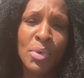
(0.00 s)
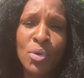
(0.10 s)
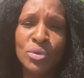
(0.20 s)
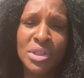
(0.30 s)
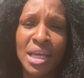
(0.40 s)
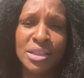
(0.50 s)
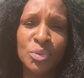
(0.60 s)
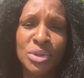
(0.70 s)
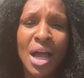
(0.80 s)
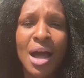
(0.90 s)
whose case
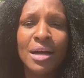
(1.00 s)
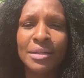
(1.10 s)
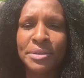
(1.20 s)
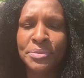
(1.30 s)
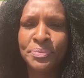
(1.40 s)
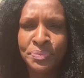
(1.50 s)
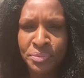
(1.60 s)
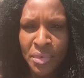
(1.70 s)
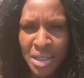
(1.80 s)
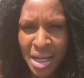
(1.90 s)
was hung.
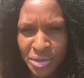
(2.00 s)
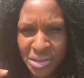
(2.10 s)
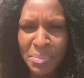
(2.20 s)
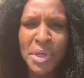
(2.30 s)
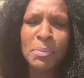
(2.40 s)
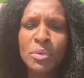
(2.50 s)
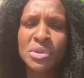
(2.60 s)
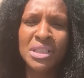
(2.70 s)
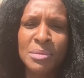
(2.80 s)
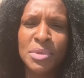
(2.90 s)
Now, some people
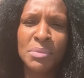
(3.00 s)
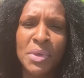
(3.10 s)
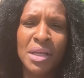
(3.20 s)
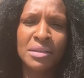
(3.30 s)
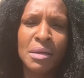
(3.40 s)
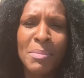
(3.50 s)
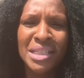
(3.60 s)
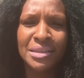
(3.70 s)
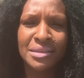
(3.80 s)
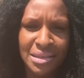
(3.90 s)
seem to be under the
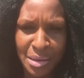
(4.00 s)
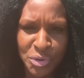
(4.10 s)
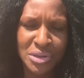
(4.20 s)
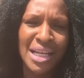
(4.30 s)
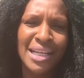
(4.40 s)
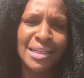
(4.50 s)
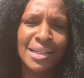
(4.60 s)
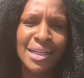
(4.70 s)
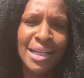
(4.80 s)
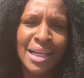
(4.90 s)
misconception that
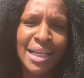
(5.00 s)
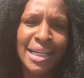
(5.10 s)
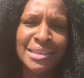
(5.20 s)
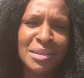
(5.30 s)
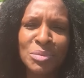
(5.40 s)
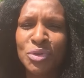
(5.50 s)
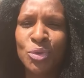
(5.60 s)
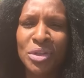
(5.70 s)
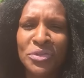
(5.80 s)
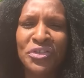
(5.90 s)
it's some
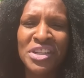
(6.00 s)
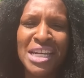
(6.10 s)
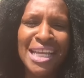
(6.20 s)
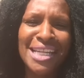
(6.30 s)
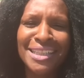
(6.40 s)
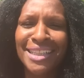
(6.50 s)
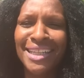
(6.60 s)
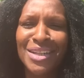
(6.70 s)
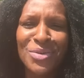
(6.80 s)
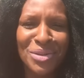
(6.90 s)
sort of
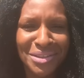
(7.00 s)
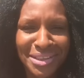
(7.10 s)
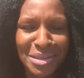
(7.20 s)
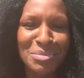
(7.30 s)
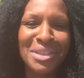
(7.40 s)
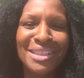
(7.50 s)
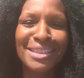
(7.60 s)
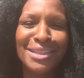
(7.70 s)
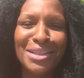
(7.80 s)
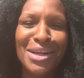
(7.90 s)
finagling or
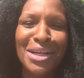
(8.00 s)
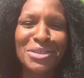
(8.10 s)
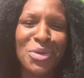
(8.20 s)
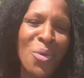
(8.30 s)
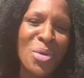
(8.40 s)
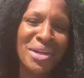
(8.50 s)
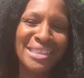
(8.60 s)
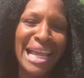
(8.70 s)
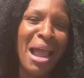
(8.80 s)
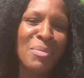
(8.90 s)
something untoward
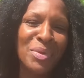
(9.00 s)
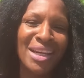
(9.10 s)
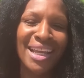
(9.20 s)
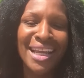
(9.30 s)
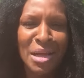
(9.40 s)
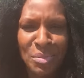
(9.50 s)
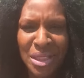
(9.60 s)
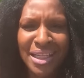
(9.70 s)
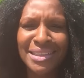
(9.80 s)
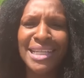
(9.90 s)
is happening
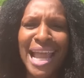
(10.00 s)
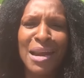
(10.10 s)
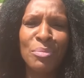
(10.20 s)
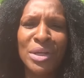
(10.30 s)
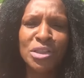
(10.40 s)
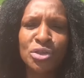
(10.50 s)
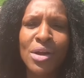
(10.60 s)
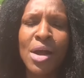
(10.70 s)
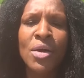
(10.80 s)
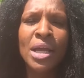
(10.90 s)
because he had a bench
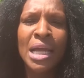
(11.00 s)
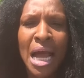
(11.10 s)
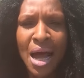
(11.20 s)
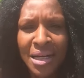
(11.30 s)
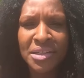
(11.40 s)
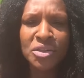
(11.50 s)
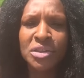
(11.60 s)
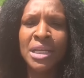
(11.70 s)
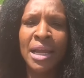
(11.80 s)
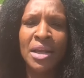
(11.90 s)
trial.
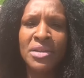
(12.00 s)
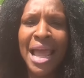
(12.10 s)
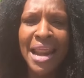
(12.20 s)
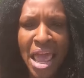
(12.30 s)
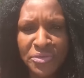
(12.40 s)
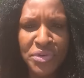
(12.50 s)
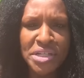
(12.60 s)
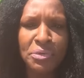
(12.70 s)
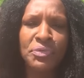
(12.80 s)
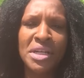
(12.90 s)
Understand that every
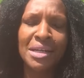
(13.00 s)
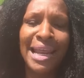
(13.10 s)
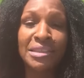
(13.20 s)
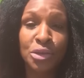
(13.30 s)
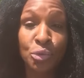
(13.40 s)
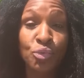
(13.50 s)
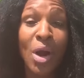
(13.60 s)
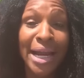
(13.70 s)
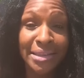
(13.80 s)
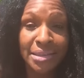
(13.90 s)
defendant has the
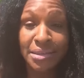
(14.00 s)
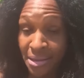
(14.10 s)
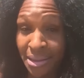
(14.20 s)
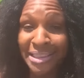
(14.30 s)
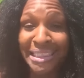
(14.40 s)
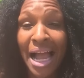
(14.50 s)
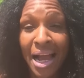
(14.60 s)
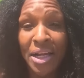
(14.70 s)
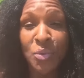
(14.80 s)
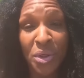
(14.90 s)
right to
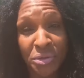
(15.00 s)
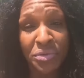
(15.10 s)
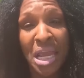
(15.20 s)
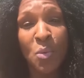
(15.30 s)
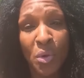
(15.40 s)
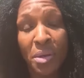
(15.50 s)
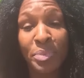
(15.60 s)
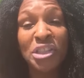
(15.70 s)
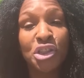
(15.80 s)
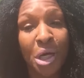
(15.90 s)
decide whether they want to
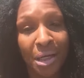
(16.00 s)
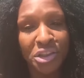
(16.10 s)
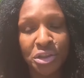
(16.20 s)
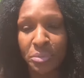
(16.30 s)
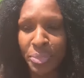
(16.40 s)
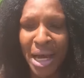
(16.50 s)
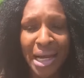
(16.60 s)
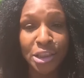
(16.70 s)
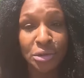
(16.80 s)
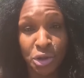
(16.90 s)
be judged
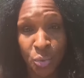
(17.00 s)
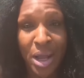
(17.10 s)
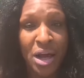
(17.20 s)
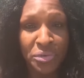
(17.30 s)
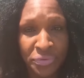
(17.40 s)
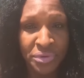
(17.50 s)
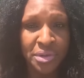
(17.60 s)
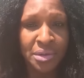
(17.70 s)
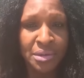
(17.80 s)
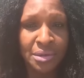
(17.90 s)
by 12,
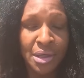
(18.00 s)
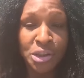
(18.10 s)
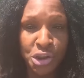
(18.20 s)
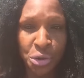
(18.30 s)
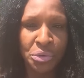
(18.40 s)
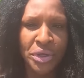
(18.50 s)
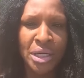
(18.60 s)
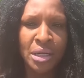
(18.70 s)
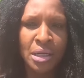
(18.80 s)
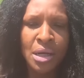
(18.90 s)
a
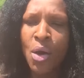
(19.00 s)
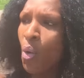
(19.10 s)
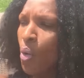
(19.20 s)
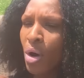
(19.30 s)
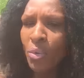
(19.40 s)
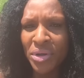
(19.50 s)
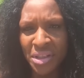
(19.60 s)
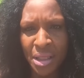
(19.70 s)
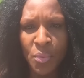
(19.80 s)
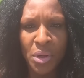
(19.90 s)
jury, or
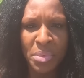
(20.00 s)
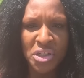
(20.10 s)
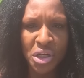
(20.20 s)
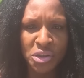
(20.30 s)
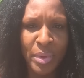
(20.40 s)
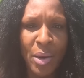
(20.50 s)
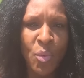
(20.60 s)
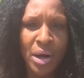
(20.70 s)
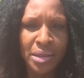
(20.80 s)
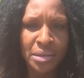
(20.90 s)
whether they want to be judged by
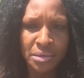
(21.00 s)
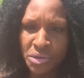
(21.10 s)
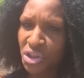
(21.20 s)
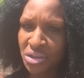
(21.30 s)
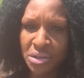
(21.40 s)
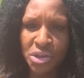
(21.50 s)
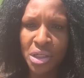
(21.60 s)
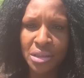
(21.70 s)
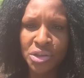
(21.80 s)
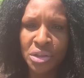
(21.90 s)
one, just the
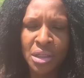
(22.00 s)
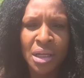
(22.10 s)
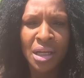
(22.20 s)
judge.